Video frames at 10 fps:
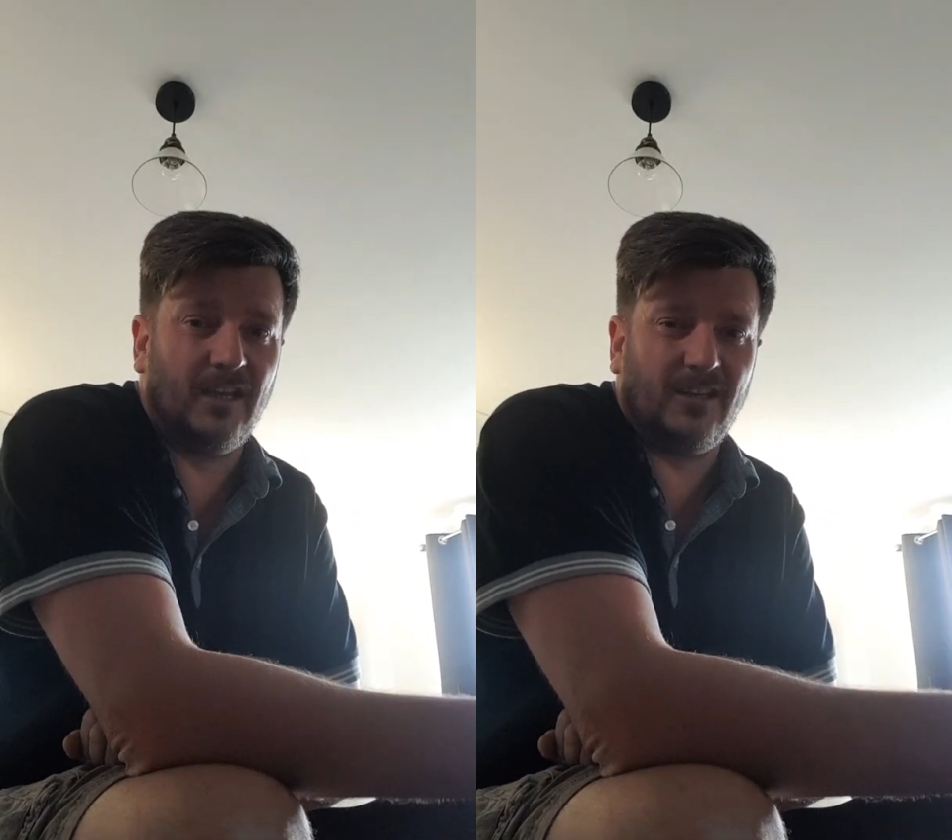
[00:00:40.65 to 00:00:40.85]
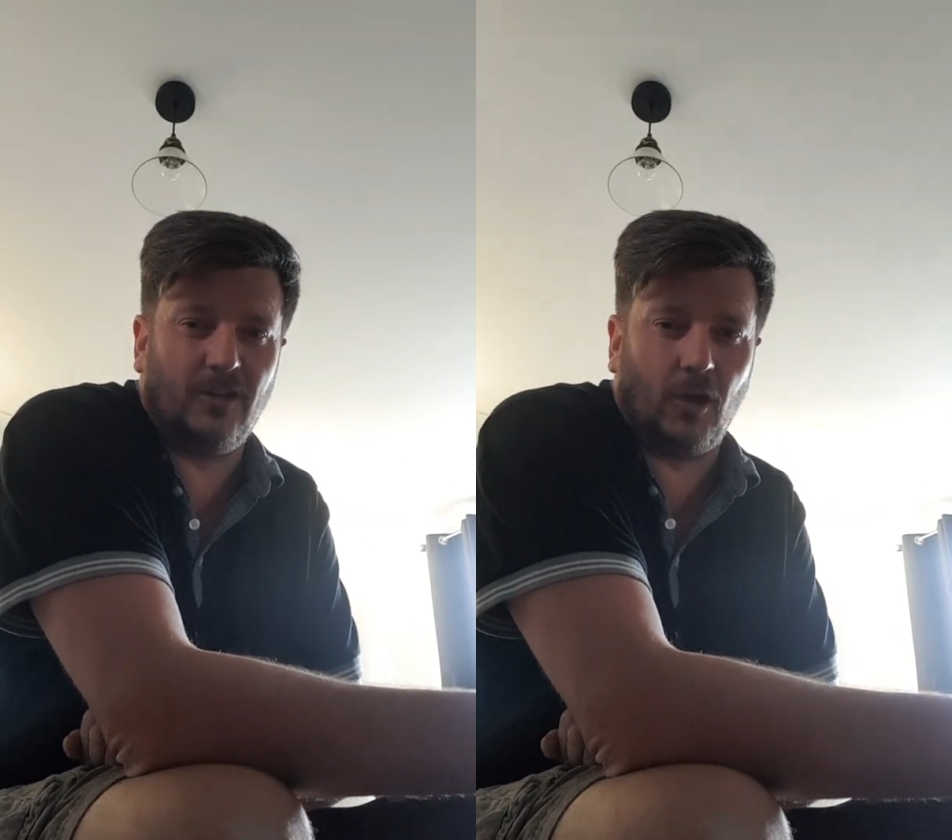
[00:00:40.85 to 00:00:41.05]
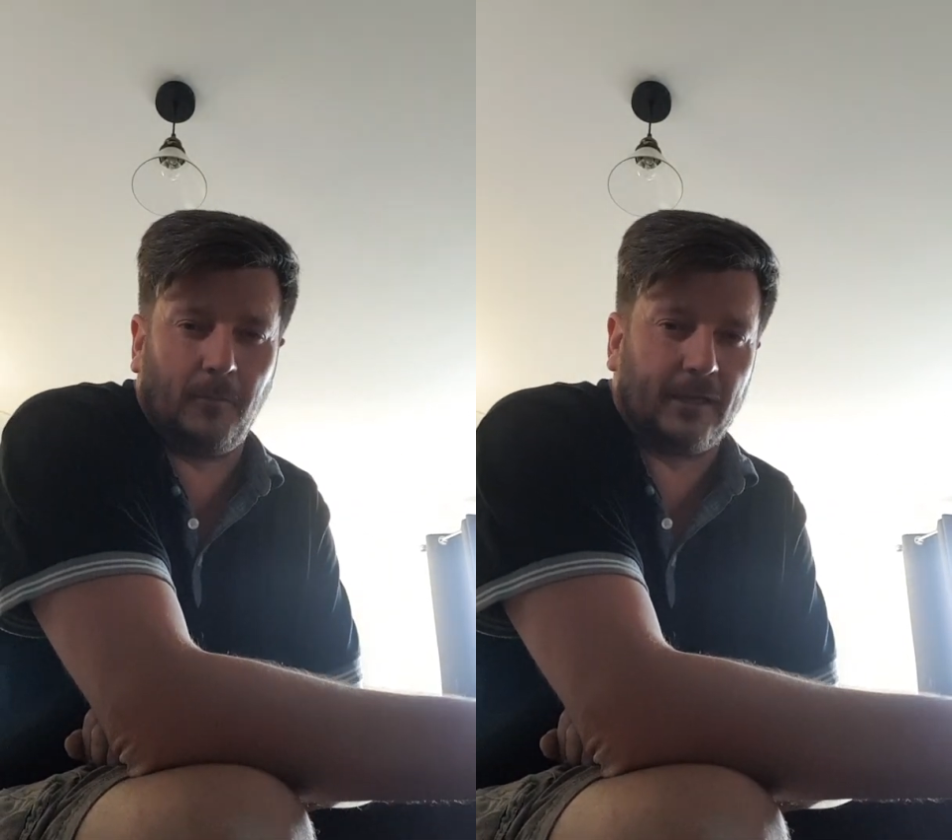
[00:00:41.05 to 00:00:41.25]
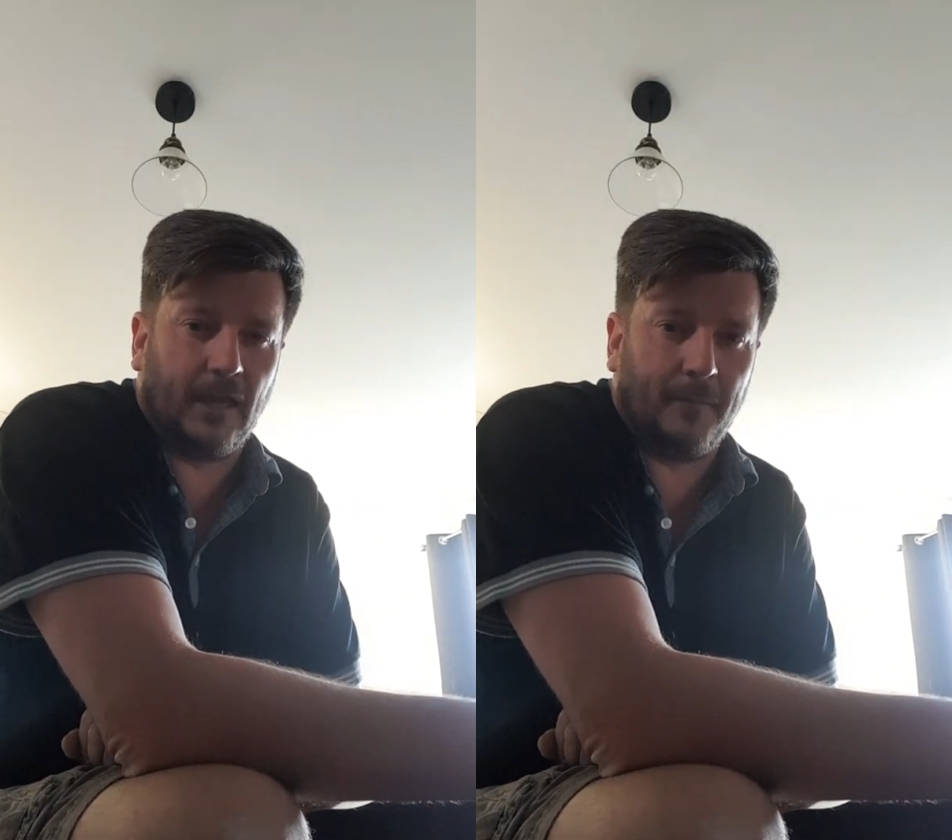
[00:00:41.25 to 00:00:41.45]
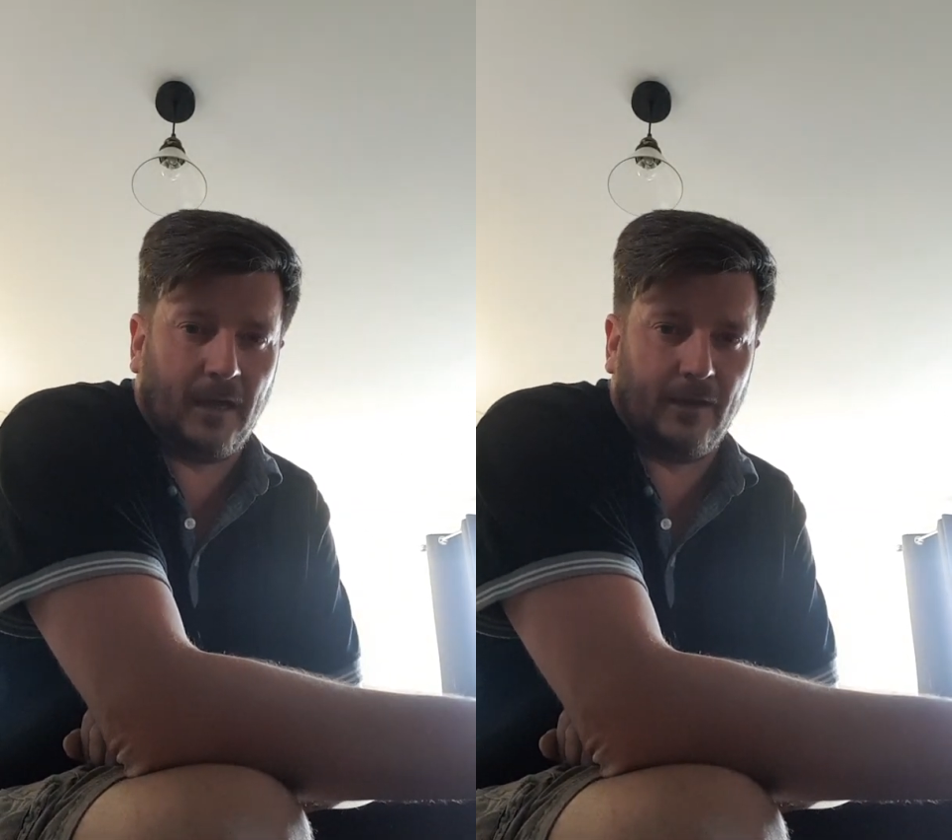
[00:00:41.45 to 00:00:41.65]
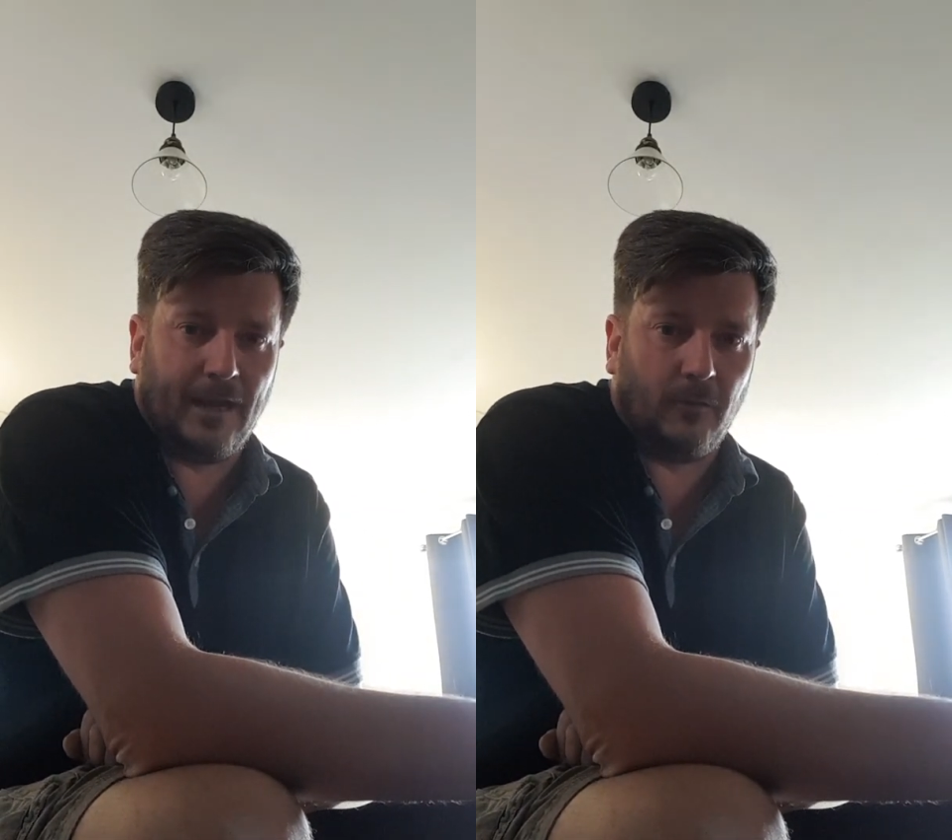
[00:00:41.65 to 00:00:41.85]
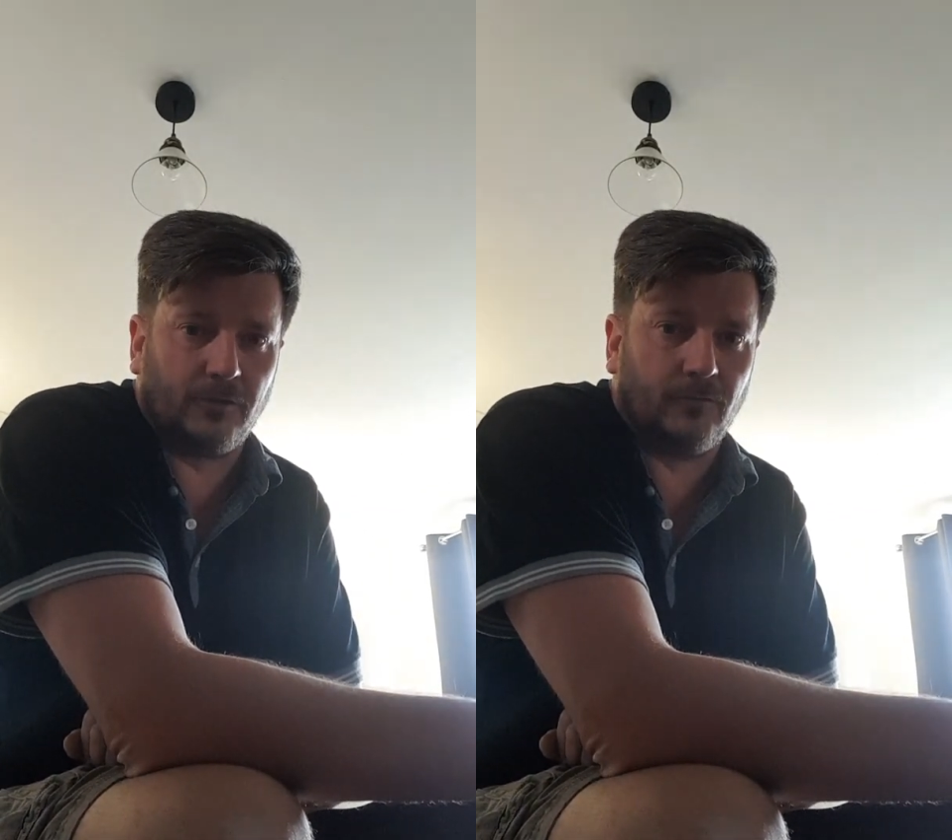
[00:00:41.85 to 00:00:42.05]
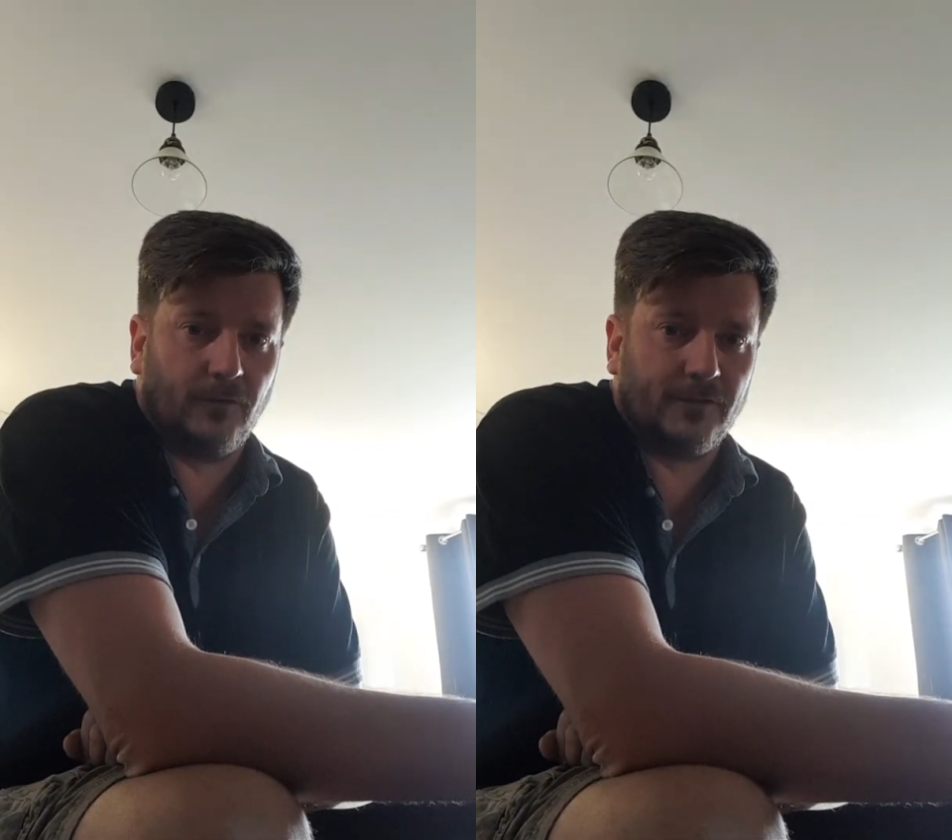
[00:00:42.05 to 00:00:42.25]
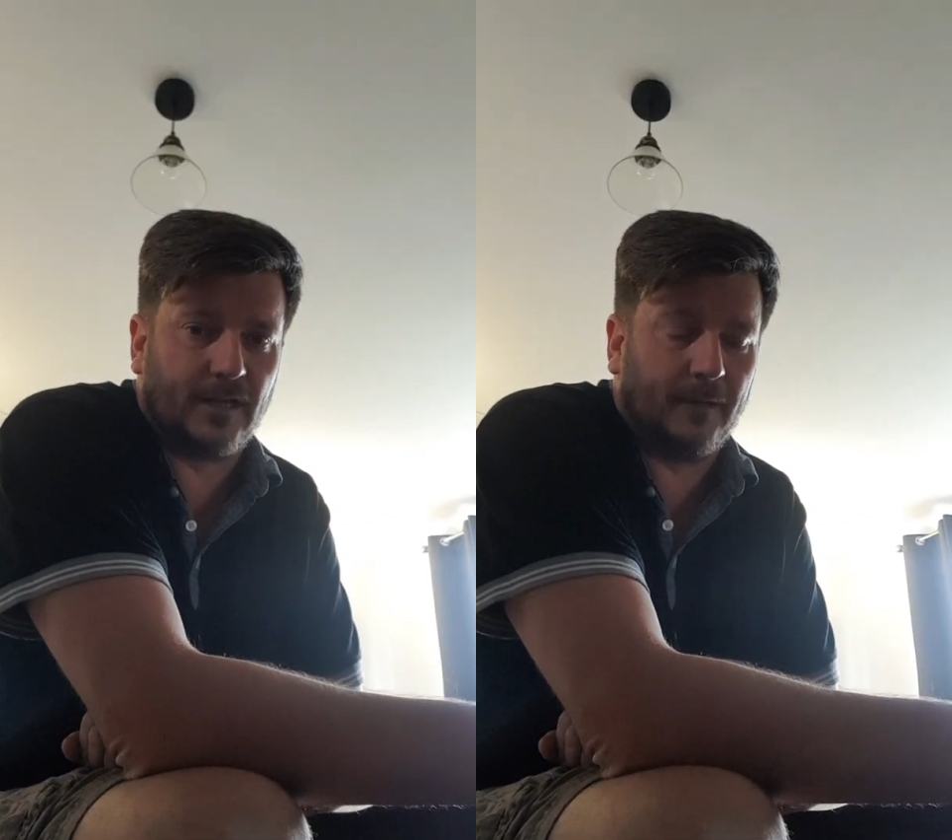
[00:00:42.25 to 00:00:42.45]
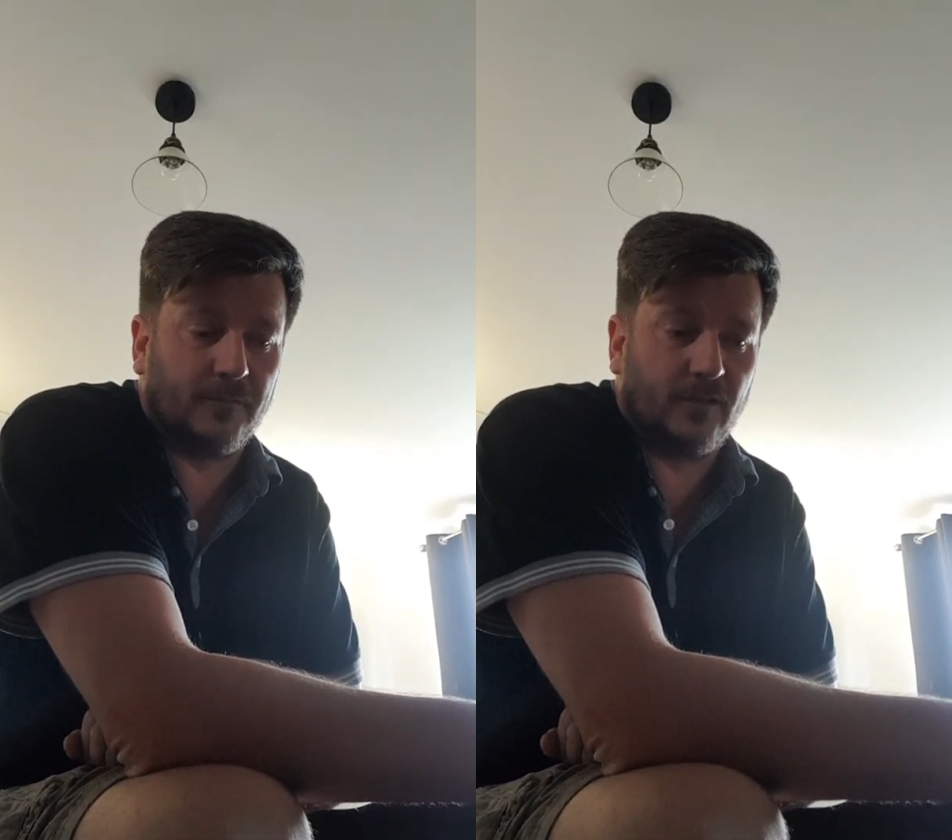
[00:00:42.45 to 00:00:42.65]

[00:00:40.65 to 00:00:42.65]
you normally get about an hour's run time,